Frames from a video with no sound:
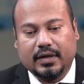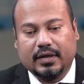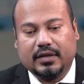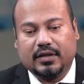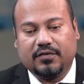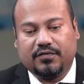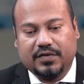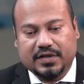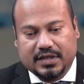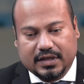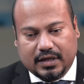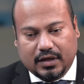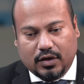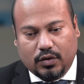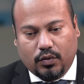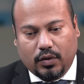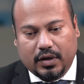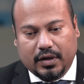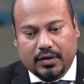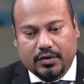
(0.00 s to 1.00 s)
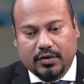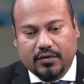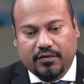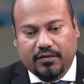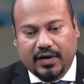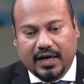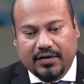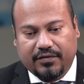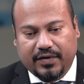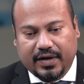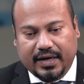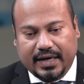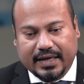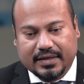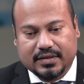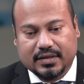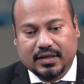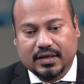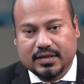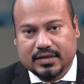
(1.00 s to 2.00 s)
The physical quality of life
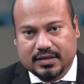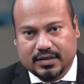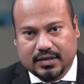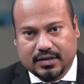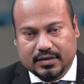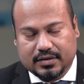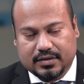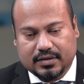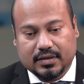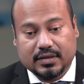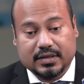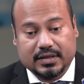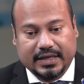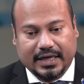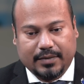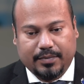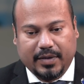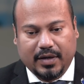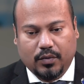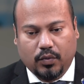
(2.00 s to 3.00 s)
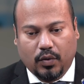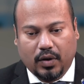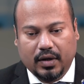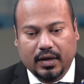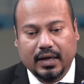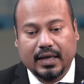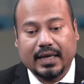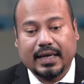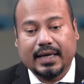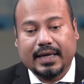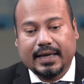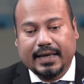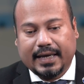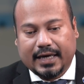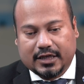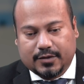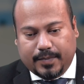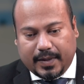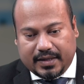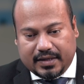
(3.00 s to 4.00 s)
index considers statement 1,
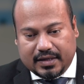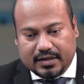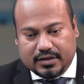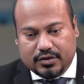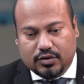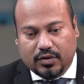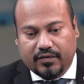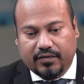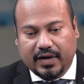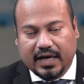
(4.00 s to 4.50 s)
expectancy of